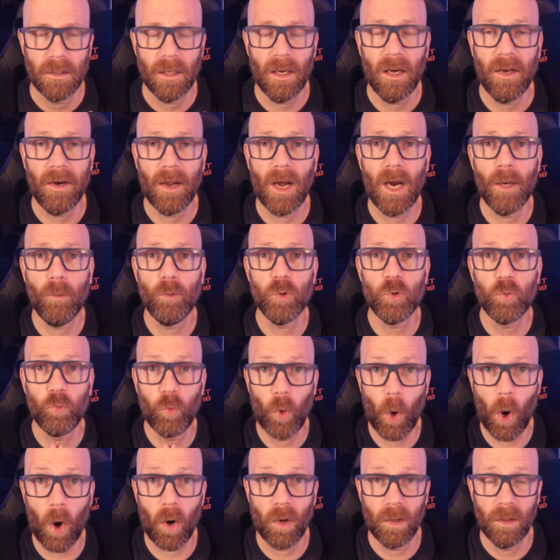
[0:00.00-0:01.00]
and I was
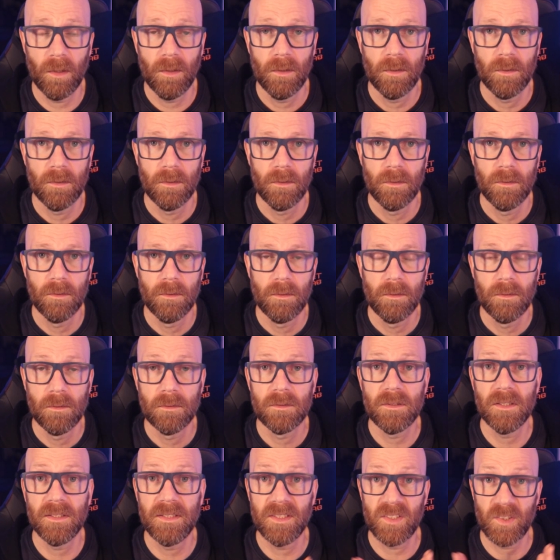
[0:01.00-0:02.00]
wrong
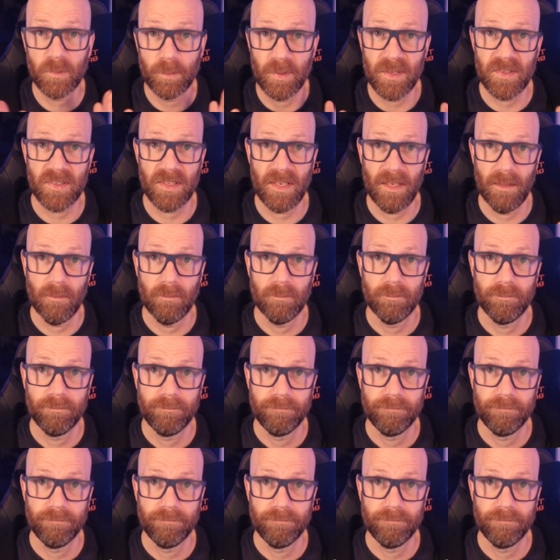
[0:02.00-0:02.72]
to dismiss it.